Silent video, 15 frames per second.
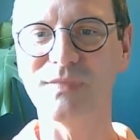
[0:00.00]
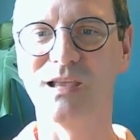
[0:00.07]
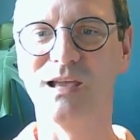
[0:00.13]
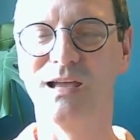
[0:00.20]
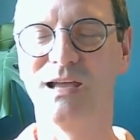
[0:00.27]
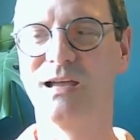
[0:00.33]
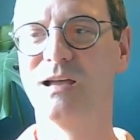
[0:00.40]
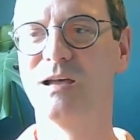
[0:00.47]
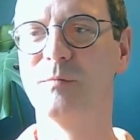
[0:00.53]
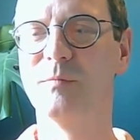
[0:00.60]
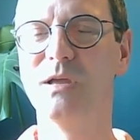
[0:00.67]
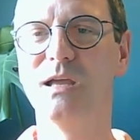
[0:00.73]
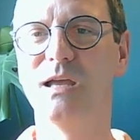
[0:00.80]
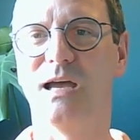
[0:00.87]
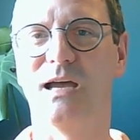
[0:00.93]

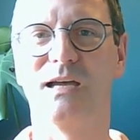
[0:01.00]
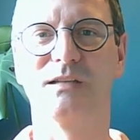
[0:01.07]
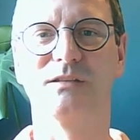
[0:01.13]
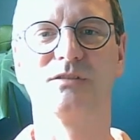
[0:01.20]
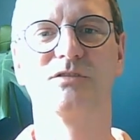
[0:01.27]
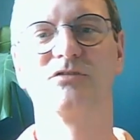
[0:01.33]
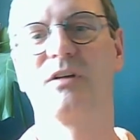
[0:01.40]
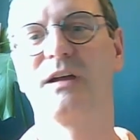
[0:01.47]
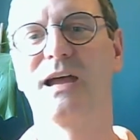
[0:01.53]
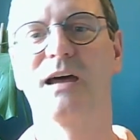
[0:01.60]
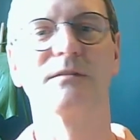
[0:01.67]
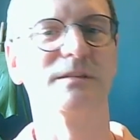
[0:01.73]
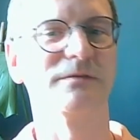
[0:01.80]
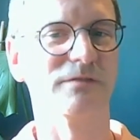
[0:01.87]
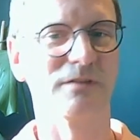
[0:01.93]
and try
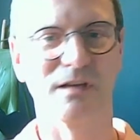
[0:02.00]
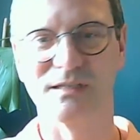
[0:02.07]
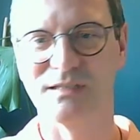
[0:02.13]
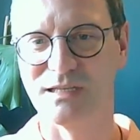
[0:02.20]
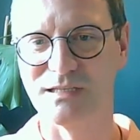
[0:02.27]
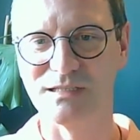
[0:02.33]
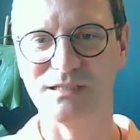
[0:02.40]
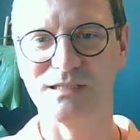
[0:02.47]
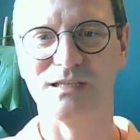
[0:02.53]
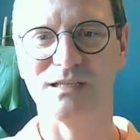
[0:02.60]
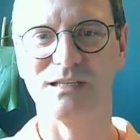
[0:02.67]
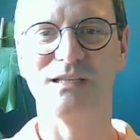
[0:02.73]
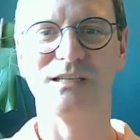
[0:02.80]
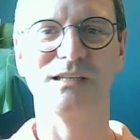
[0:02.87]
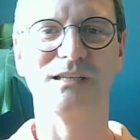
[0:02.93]
out different
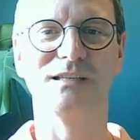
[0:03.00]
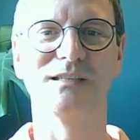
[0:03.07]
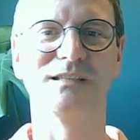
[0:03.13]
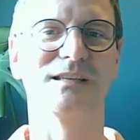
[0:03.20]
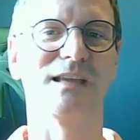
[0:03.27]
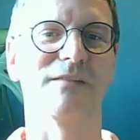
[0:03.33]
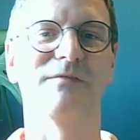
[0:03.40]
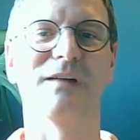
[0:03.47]
identities, get